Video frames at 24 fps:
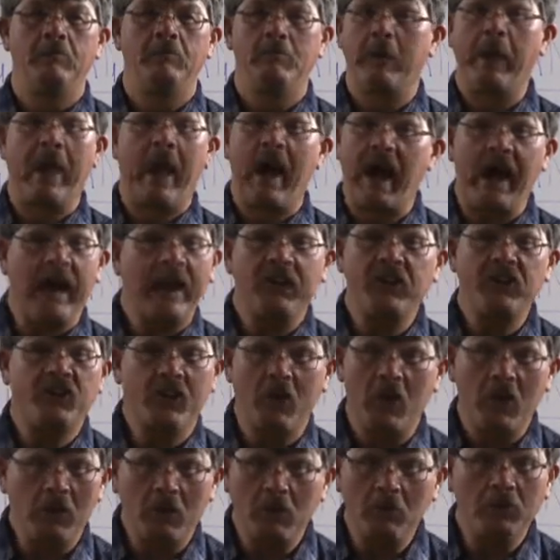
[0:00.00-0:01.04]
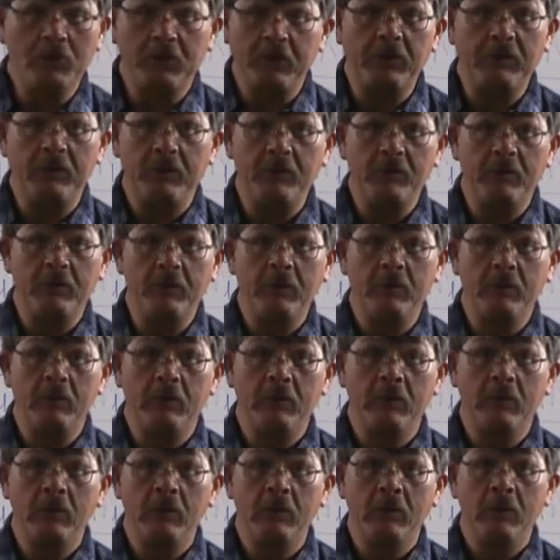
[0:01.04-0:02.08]
But I don't.
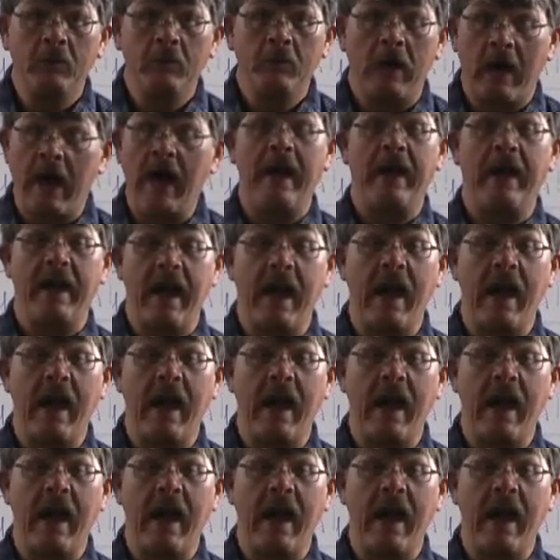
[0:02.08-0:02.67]
I